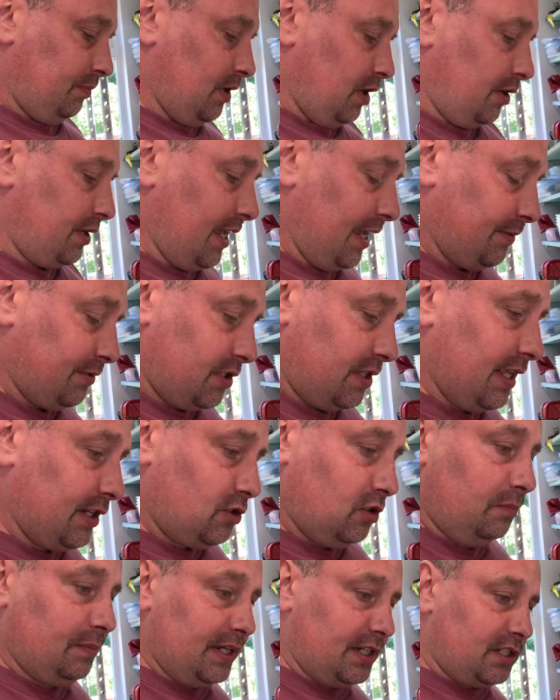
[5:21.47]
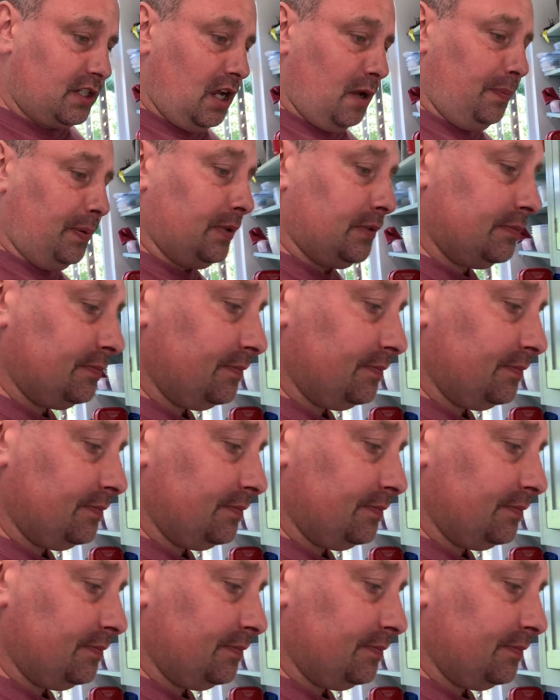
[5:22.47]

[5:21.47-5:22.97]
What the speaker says: Okay, so that's all mixed up.